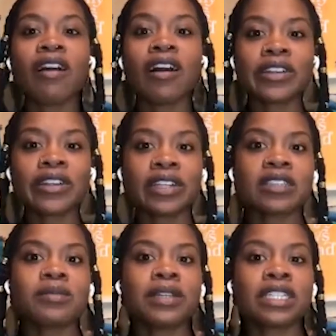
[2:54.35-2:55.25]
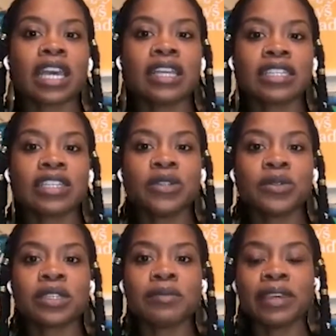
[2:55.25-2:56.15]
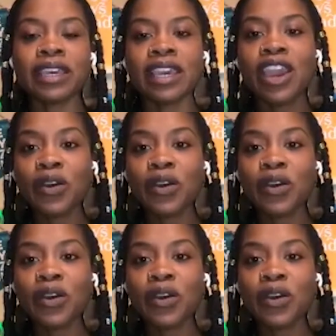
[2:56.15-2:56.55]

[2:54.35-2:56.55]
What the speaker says: honored as much as it used to be,